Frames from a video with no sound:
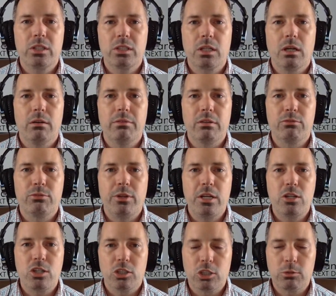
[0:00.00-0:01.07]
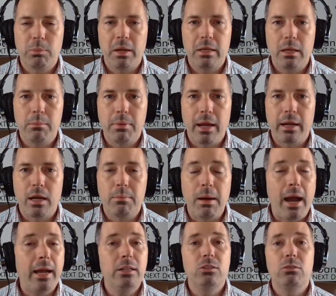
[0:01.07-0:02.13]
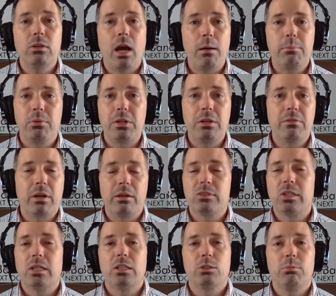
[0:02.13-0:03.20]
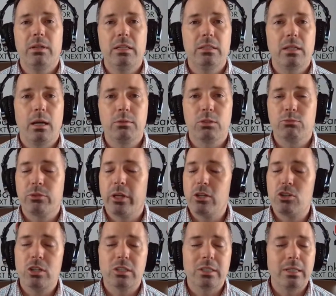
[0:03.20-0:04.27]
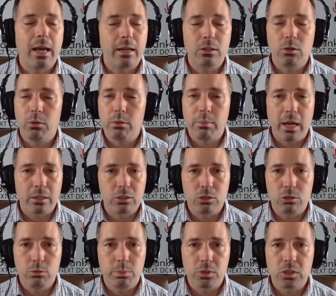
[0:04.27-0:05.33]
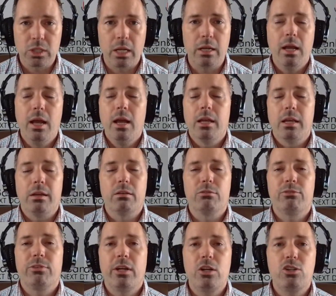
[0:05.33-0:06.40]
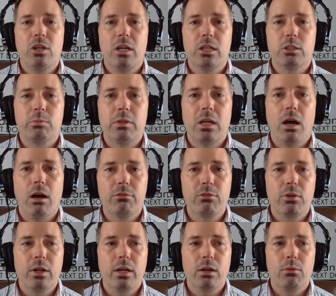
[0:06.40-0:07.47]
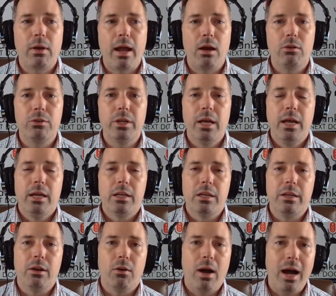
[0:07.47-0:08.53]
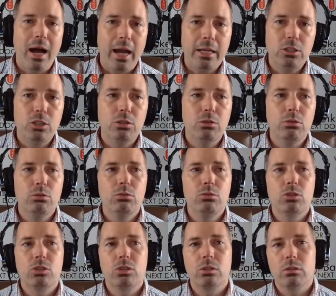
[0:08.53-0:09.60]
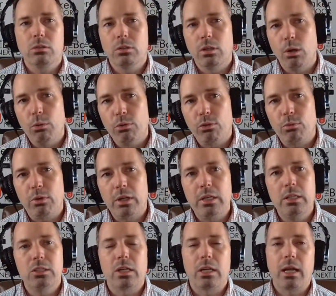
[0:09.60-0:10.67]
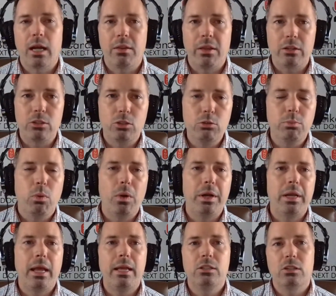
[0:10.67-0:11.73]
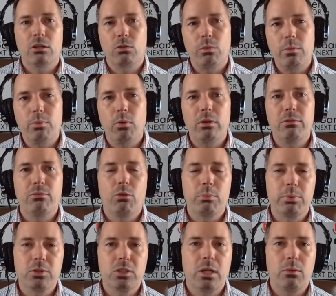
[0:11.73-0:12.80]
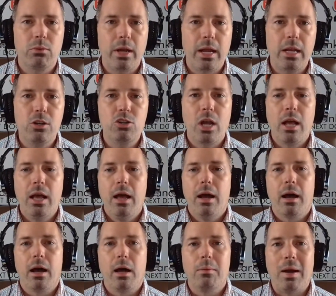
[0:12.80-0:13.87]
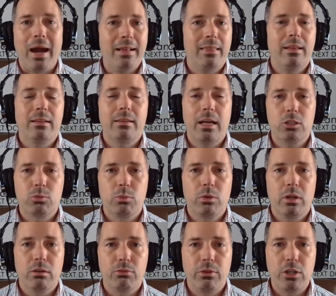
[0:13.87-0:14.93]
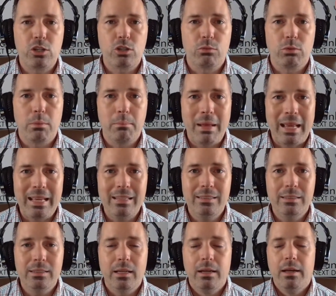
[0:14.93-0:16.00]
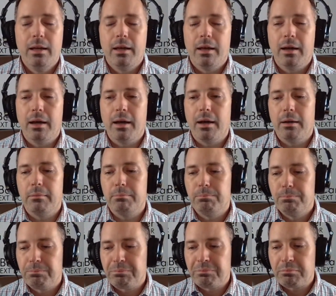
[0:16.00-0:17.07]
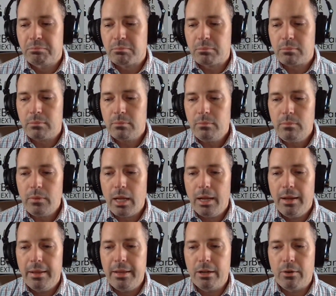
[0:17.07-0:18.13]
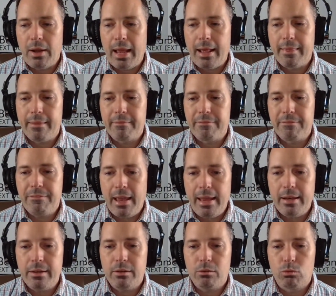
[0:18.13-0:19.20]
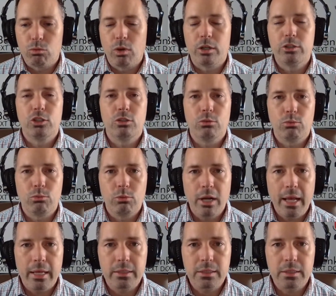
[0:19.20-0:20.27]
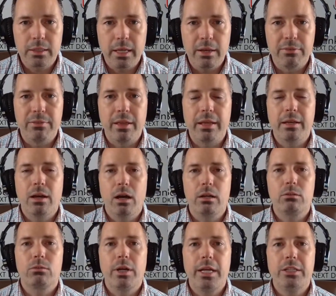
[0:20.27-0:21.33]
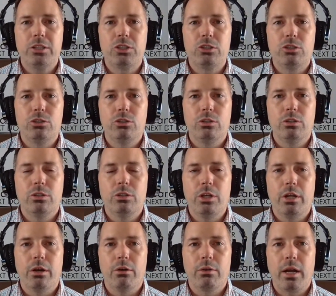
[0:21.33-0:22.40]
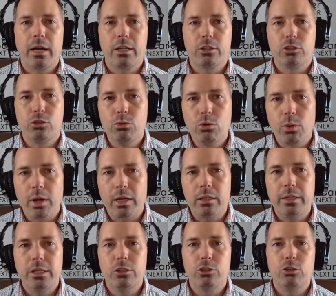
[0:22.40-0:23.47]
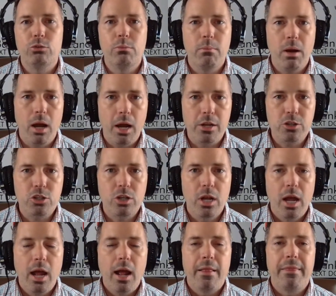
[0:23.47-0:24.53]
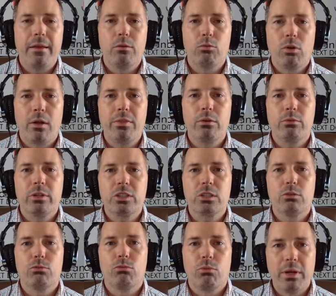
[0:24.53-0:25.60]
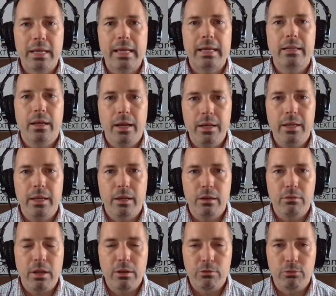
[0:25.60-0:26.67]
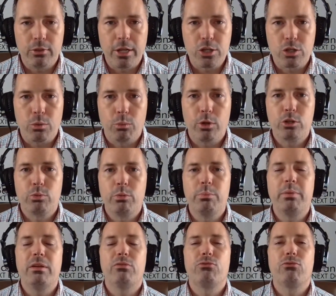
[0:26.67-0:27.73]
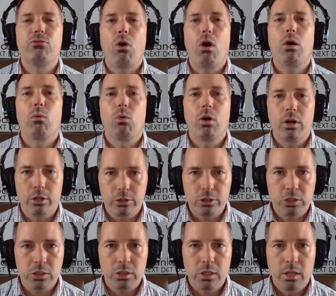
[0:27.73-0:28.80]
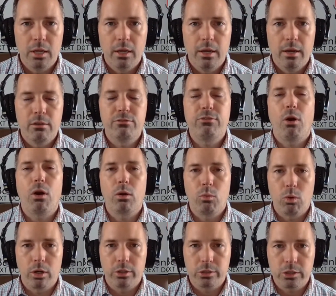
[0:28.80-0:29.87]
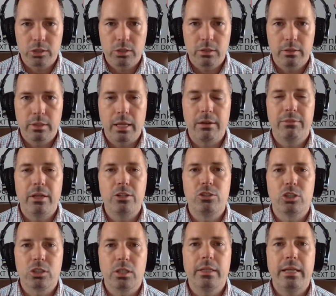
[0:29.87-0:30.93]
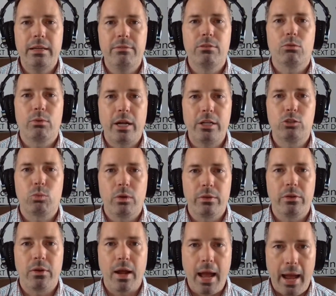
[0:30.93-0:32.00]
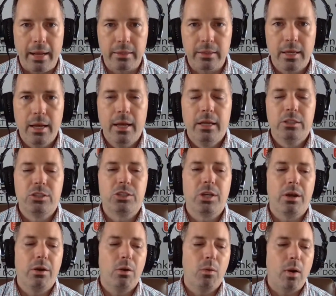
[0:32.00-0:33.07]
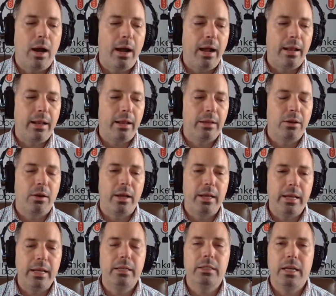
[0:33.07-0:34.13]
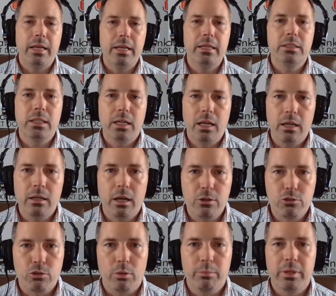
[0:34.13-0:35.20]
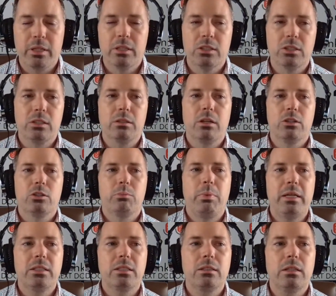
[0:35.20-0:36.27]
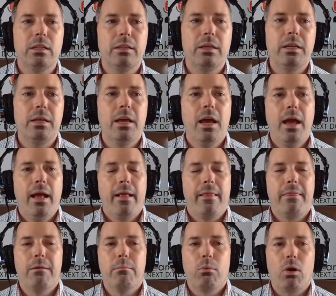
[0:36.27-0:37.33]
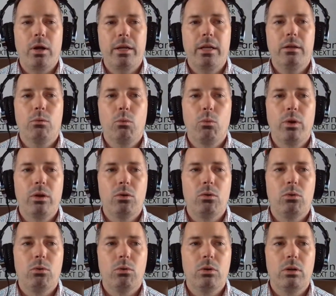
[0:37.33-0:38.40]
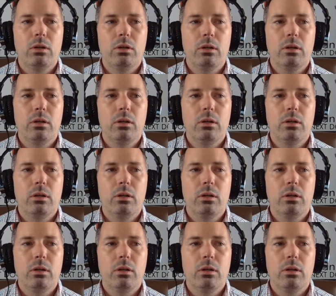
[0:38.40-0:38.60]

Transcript: risk of inflation spiking back up. I do not believe, and I've said this many times, inflation is not going back to 2%. You know, inflation has been hovering around, you know, high twos, low threes, like kind of that 2.8 to 3.4% range. Um, I think that's where inflation remains. Um, you know, and the Fed runs the risk if they cut rates you know kind of too quickly and too much they run the risk of reigniting in inflation which would be far worse far worse than if they just leave the rates where they're at so i eh, you know it, it is a conundrum because because basically the the market will